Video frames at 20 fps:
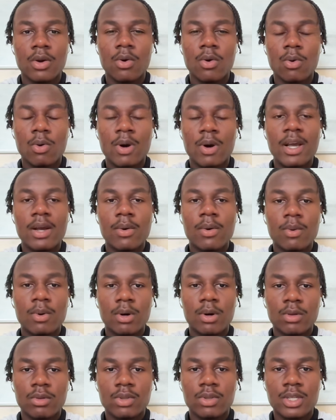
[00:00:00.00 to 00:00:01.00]
quite
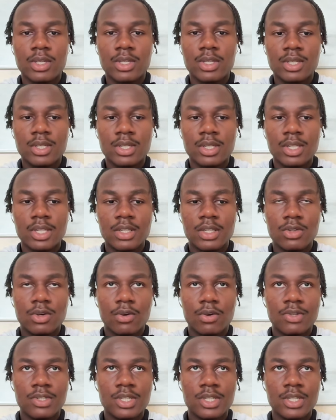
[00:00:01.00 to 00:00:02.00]
well this
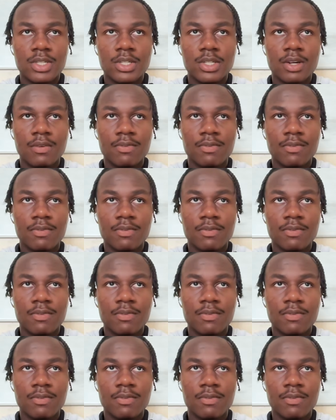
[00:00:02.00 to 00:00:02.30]
off season.